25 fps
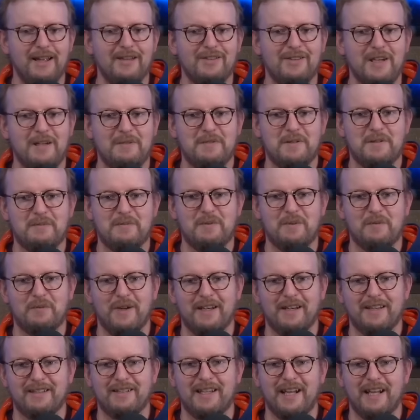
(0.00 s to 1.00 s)
James has been
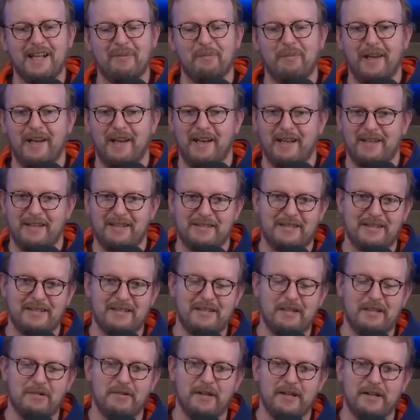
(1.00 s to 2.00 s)
running tech. Matt edits these.
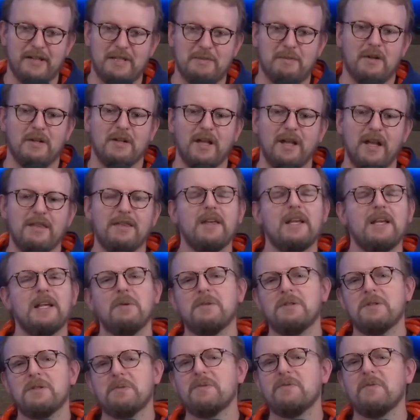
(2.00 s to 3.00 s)
Heather gets them online. Thank you
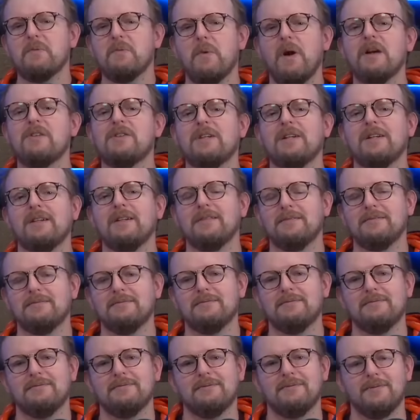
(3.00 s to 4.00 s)
all so much for watching.
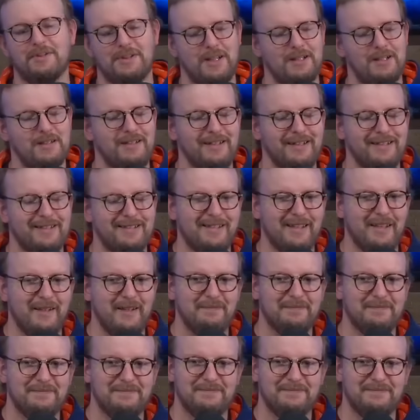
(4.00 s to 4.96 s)
We'll talk to you next time.